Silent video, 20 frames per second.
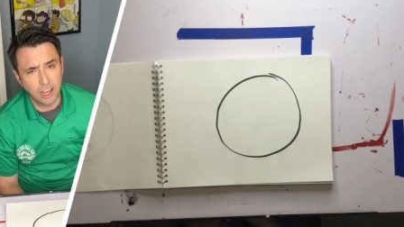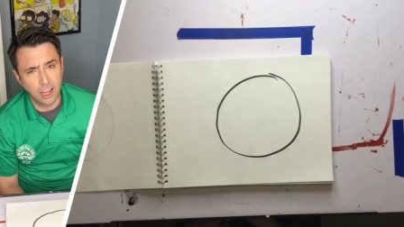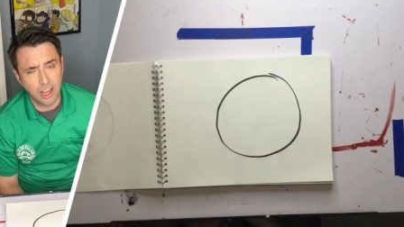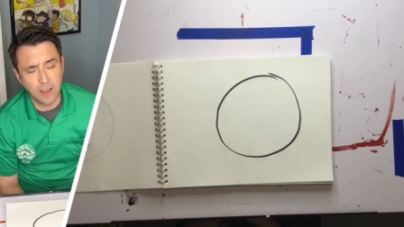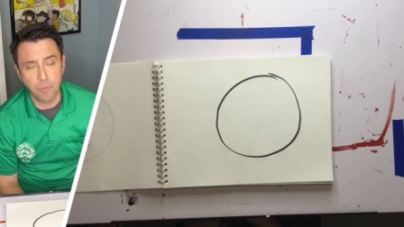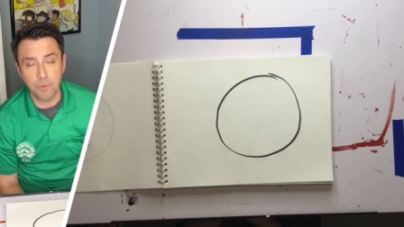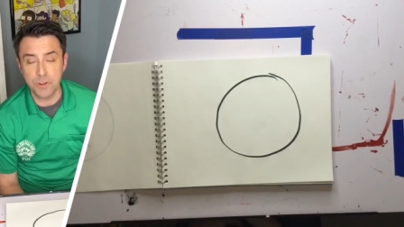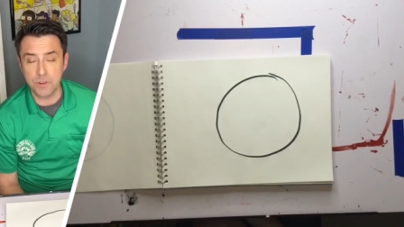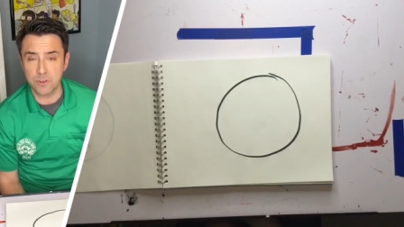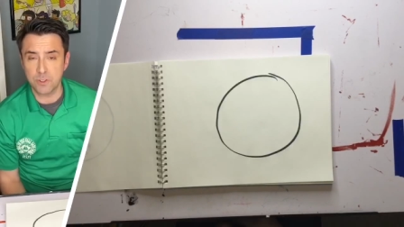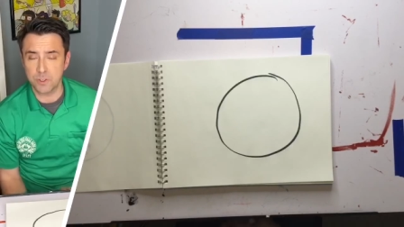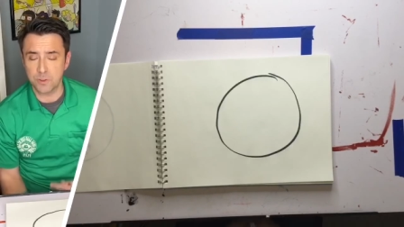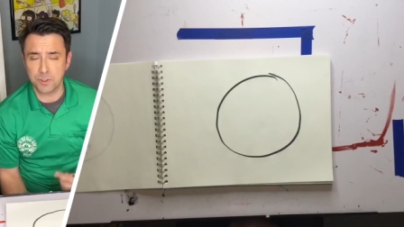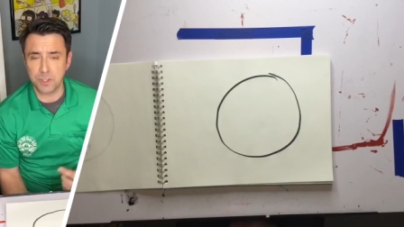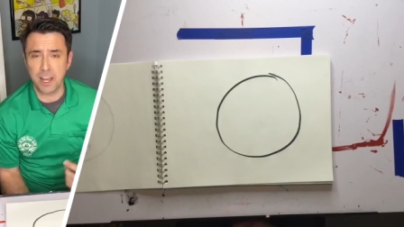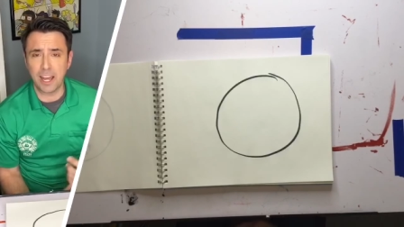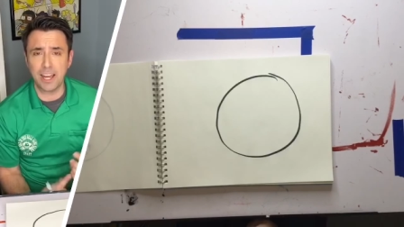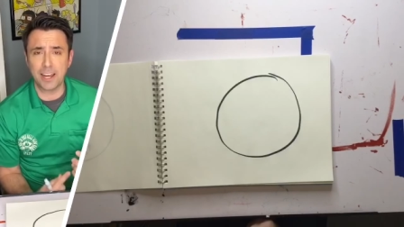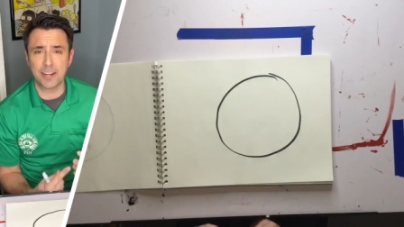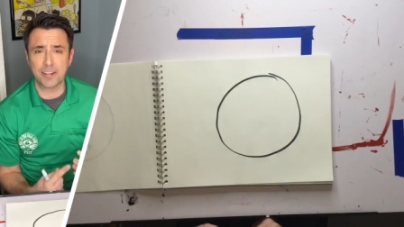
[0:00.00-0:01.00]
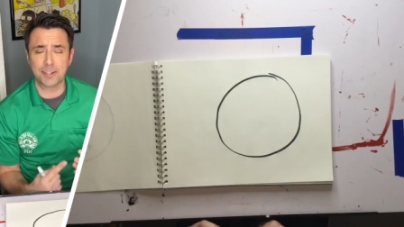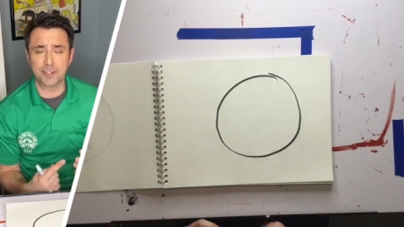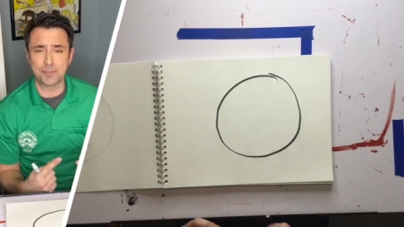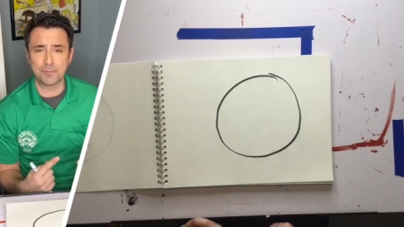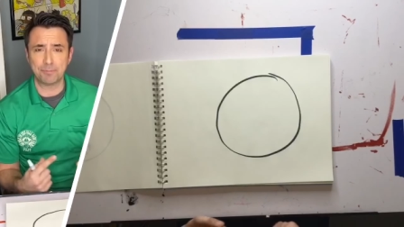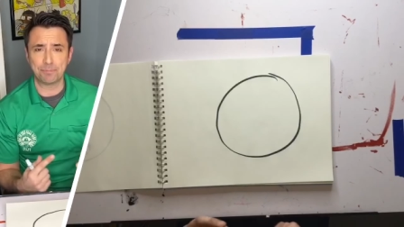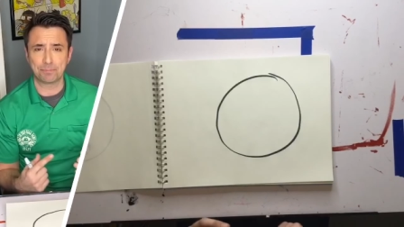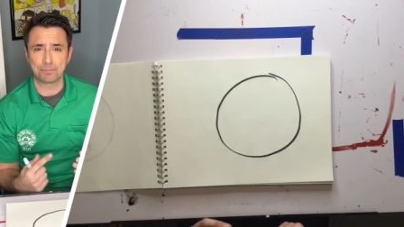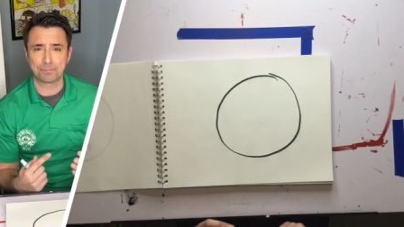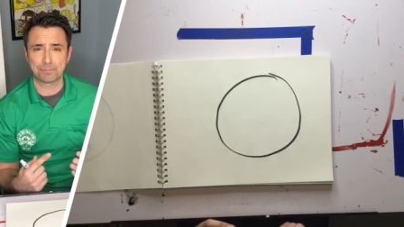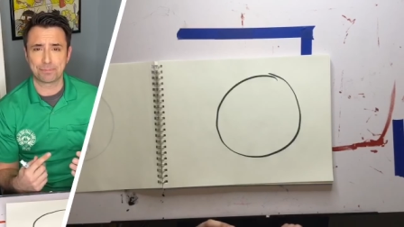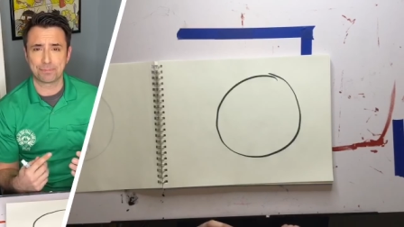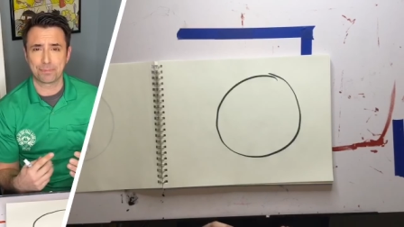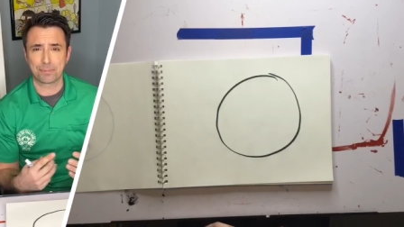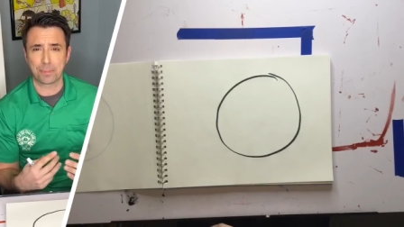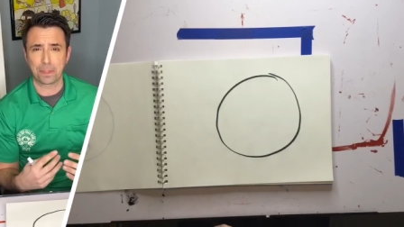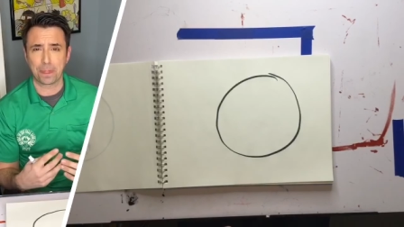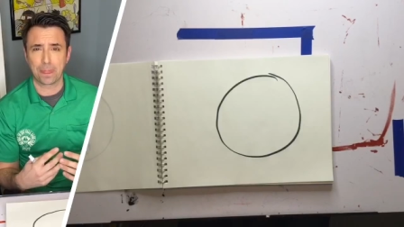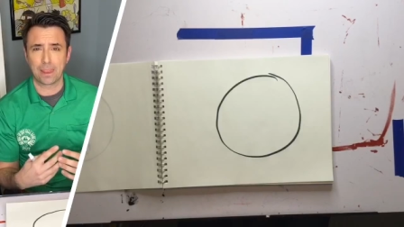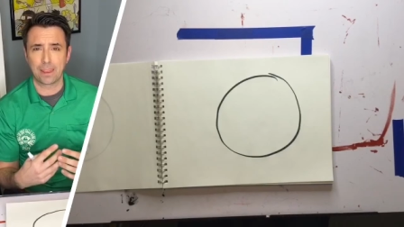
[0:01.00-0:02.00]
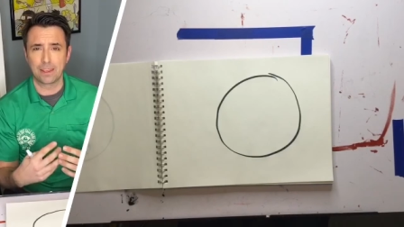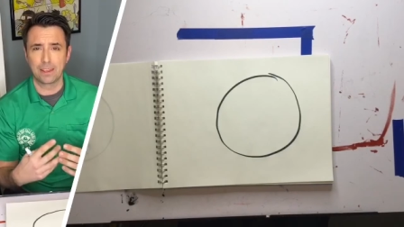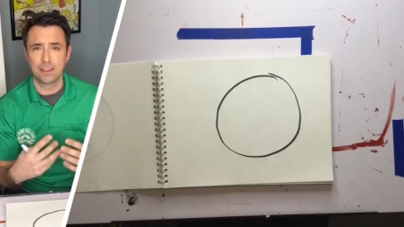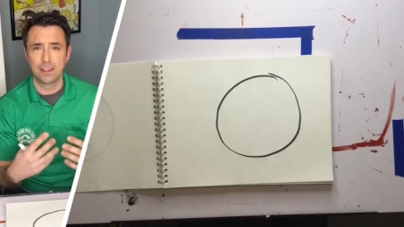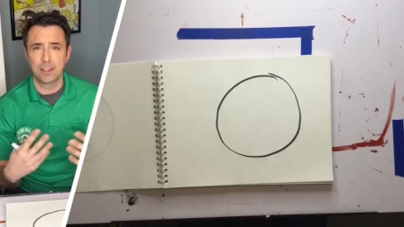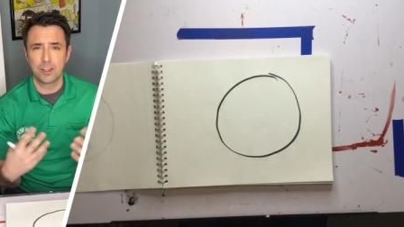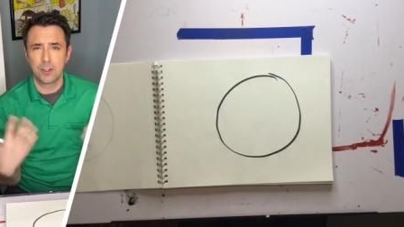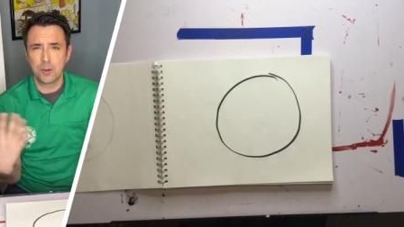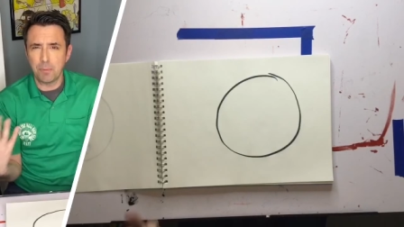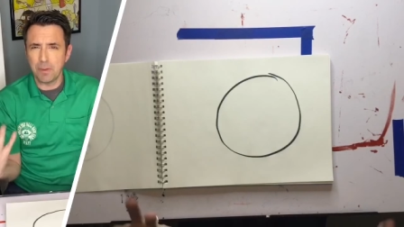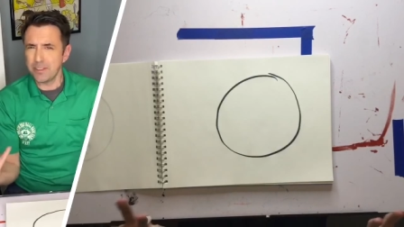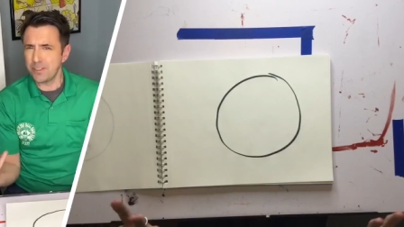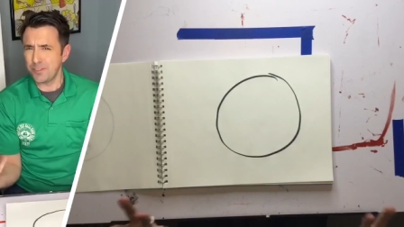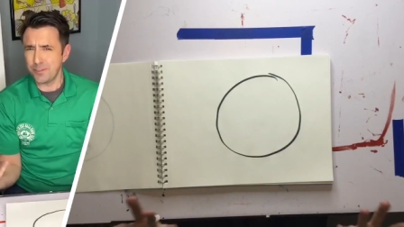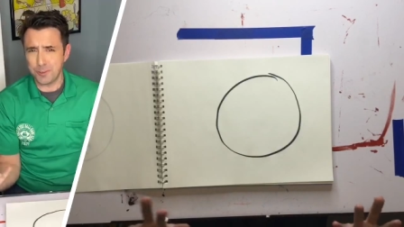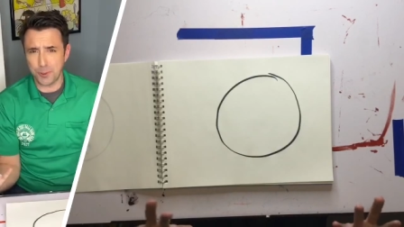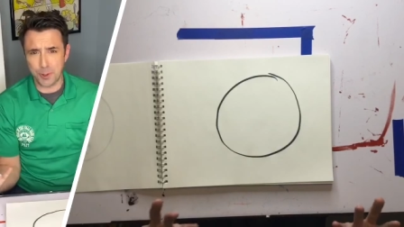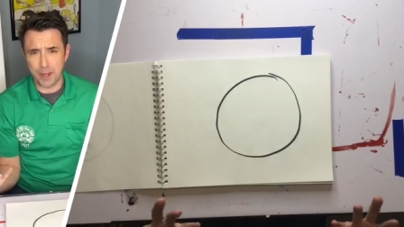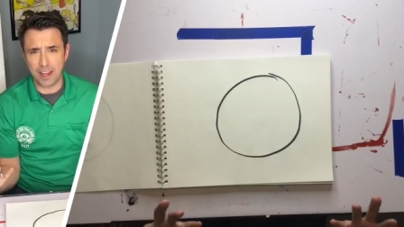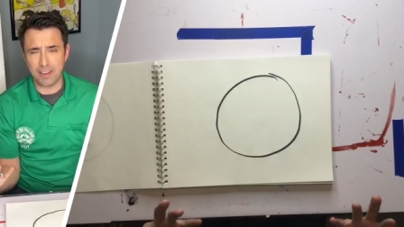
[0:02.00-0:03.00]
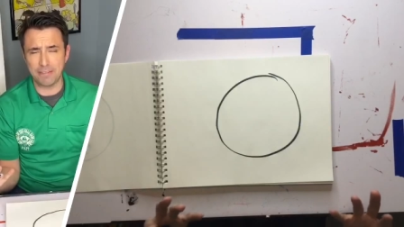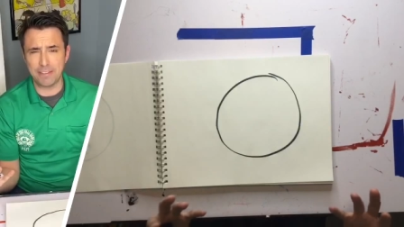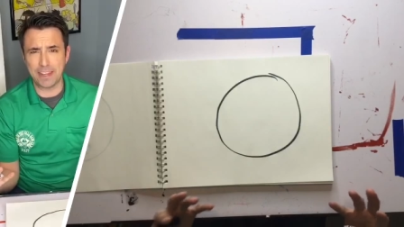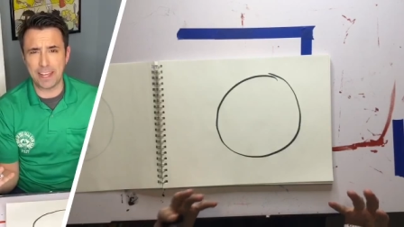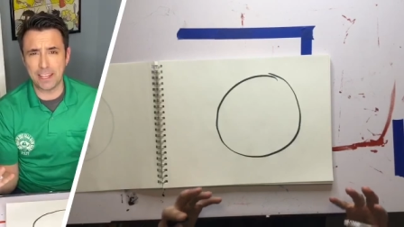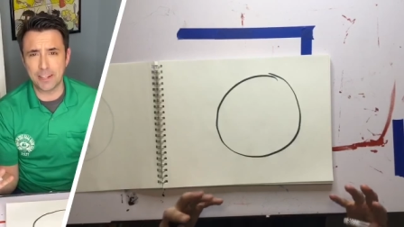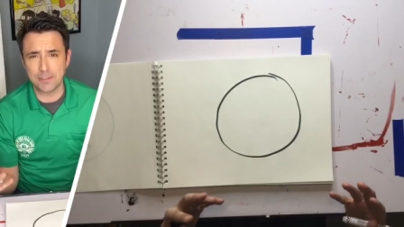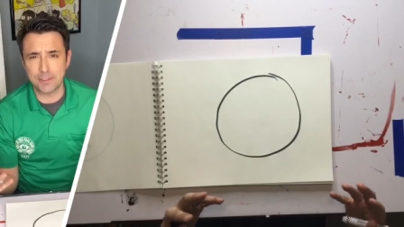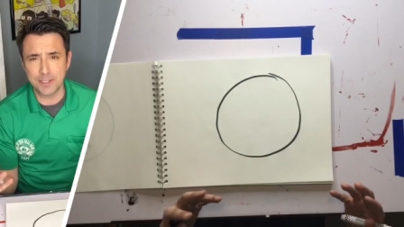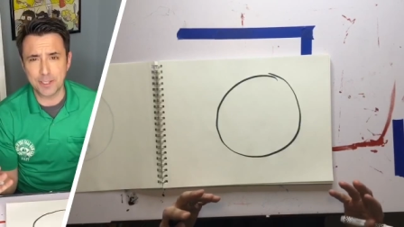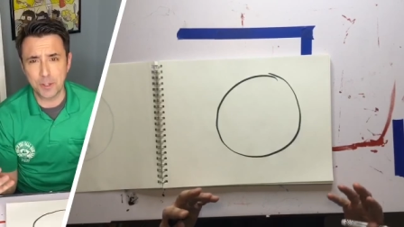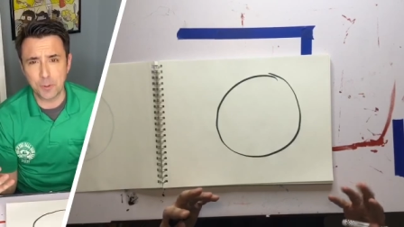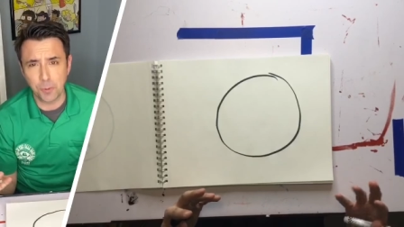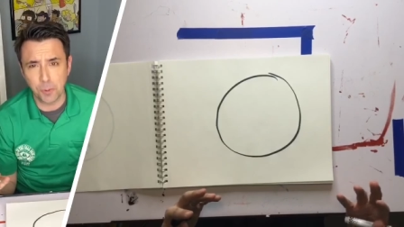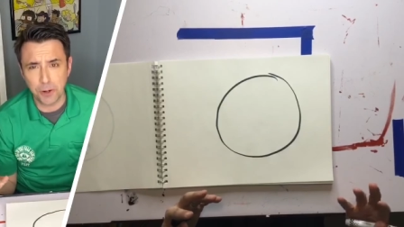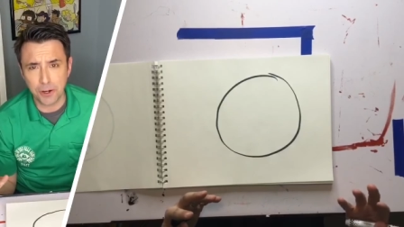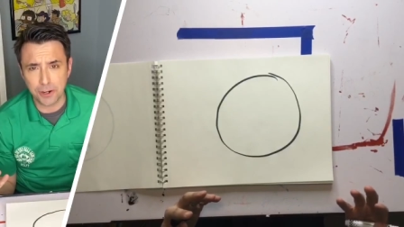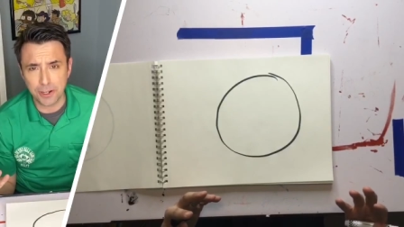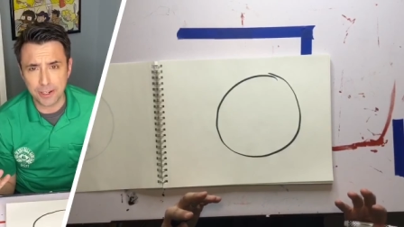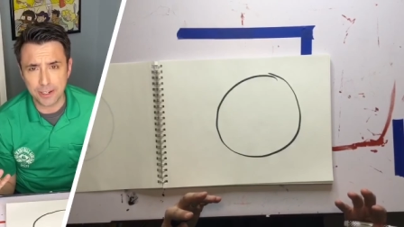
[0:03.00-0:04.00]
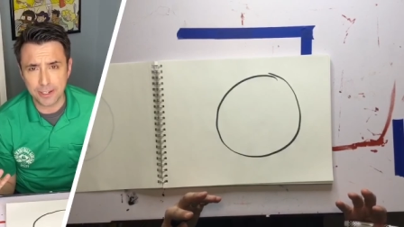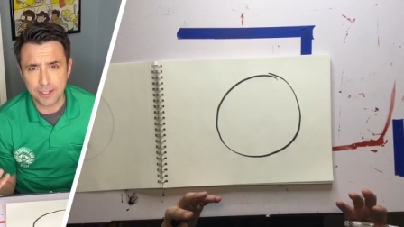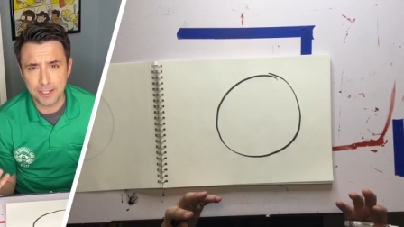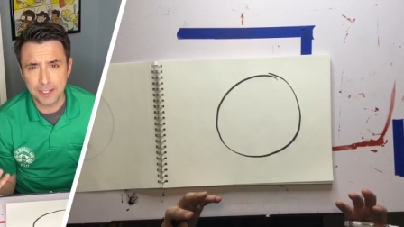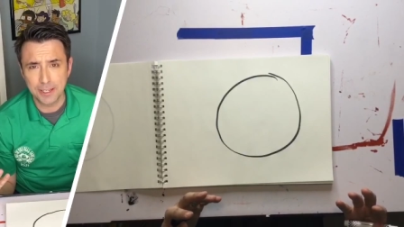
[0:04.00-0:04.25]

And when you're so tired, your muscles don't have the energy to work.